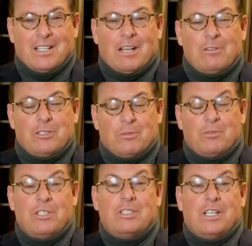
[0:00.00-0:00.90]
Hey, we sure
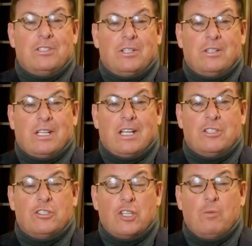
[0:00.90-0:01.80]
appreciate you tuning in.
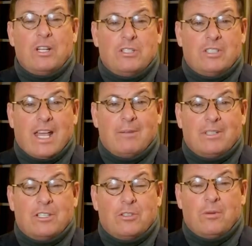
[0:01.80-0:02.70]
So much is
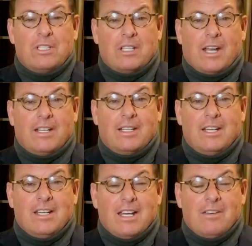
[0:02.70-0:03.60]
happening, so exciting.
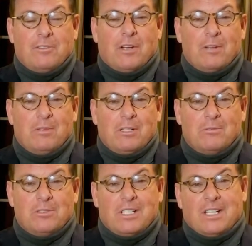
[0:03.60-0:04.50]
Have a great
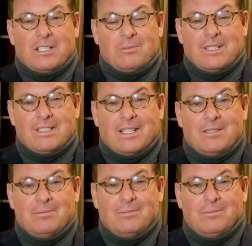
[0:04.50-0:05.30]
week. We'll see you next Wednesday.